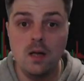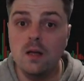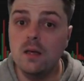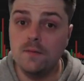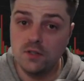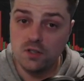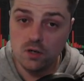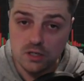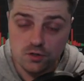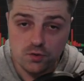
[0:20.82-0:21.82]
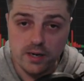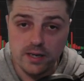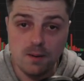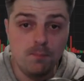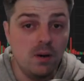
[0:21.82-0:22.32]
If a stock is
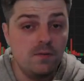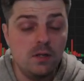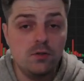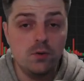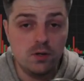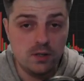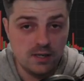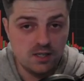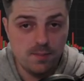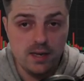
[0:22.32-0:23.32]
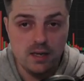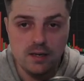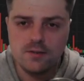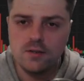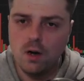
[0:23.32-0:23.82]
trading above the 200 SMA,
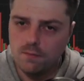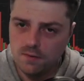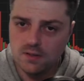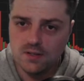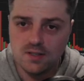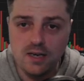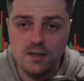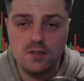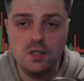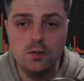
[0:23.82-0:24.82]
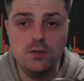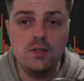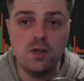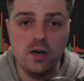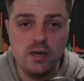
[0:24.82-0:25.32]
it's often seen as a good
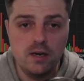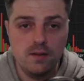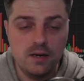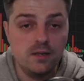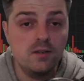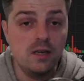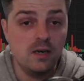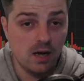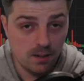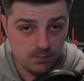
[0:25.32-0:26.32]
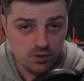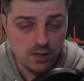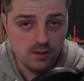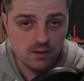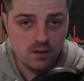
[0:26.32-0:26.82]
sign that it's in an
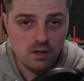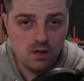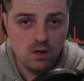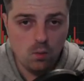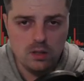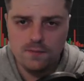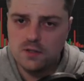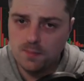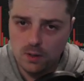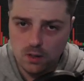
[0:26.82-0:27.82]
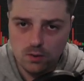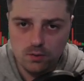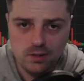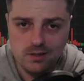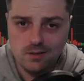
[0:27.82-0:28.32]
uptrend, while if it's below,
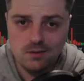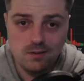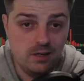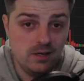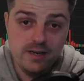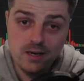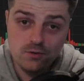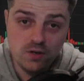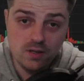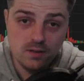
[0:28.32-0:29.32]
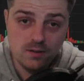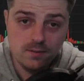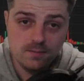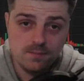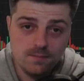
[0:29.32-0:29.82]
it's in a downtrend.
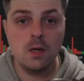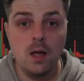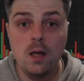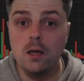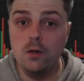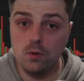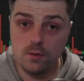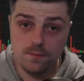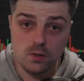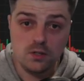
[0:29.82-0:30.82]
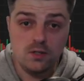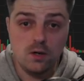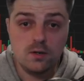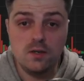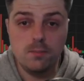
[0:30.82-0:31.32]
In order for a
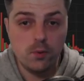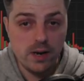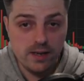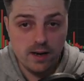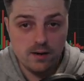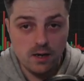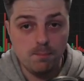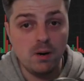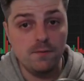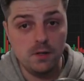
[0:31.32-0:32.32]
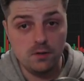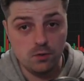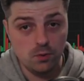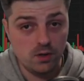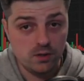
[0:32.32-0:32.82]
stock to break out above the
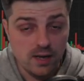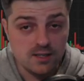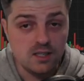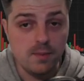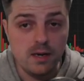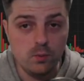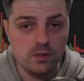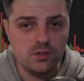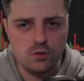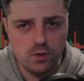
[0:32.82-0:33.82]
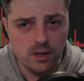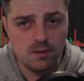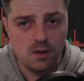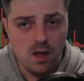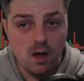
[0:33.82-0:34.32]
200 SMA with
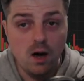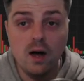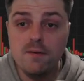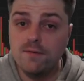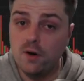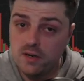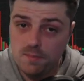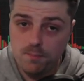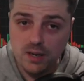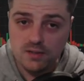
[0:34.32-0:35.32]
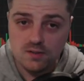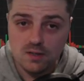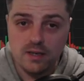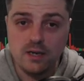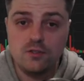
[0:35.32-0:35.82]
strength, I find it best to
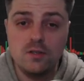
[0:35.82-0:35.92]
catch the